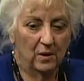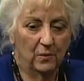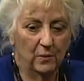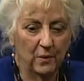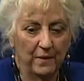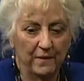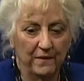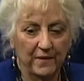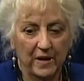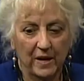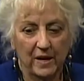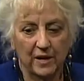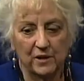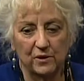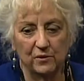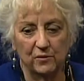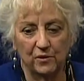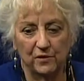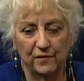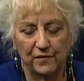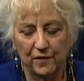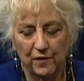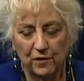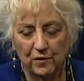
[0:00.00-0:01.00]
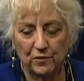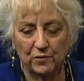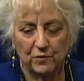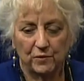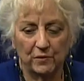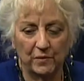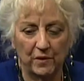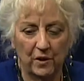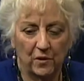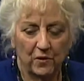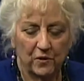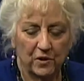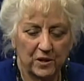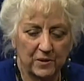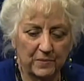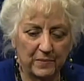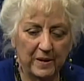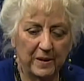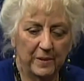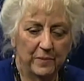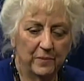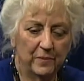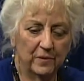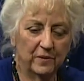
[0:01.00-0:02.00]
we've got to do the funeral, all these
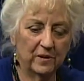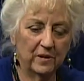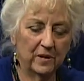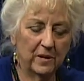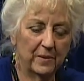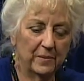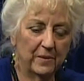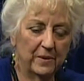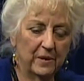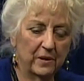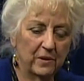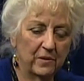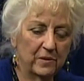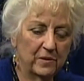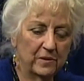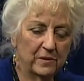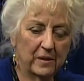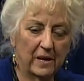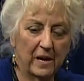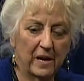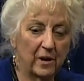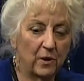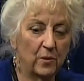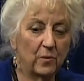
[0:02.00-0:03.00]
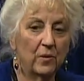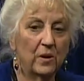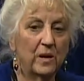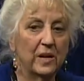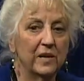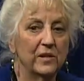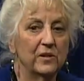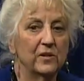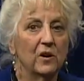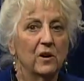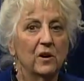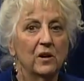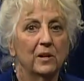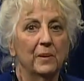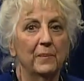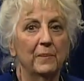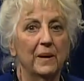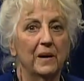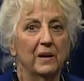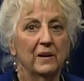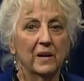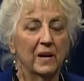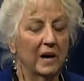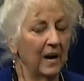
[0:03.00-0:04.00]
people are coming out. I don't want to talk
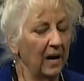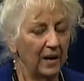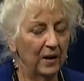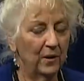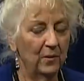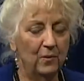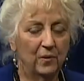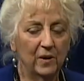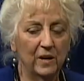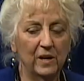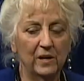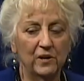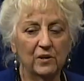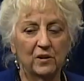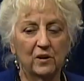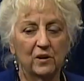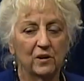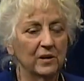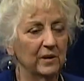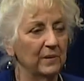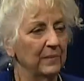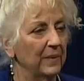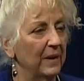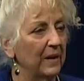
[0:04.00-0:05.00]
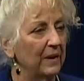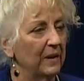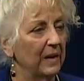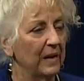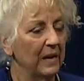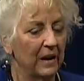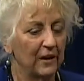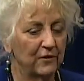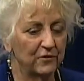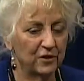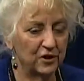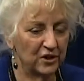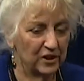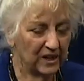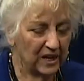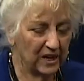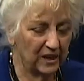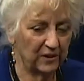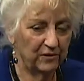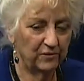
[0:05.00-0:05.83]
about it. I don't want to talk about it. I'll just get